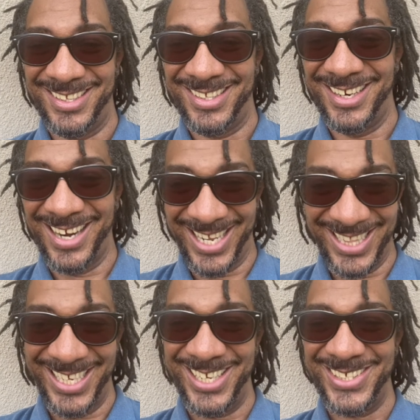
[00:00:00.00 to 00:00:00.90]
All right,
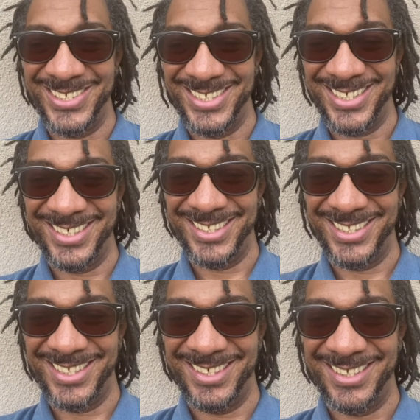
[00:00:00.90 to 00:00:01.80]
Leo?
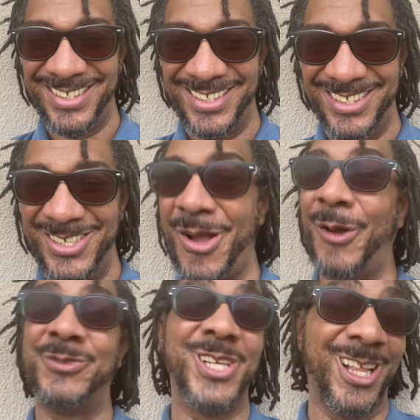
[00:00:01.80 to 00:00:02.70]
You know I'm
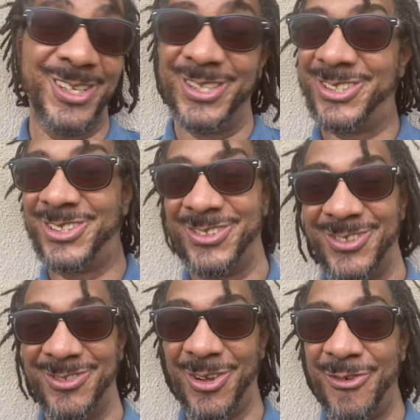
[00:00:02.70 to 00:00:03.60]
telling the truth.
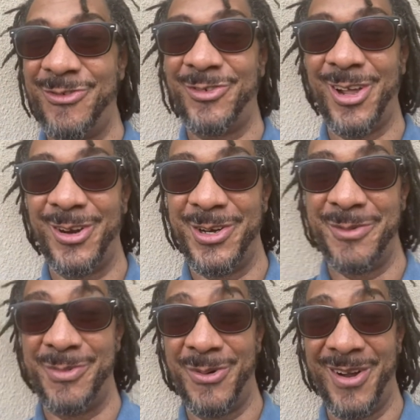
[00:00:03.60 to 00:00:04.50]
Don't front on your
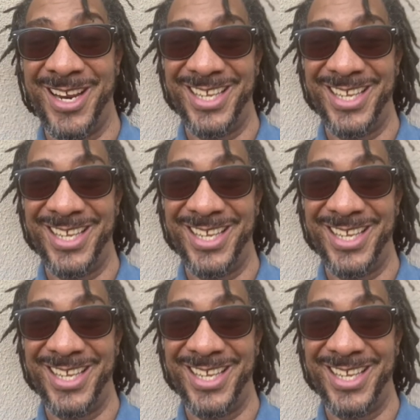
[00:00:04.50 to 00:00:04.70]
boy.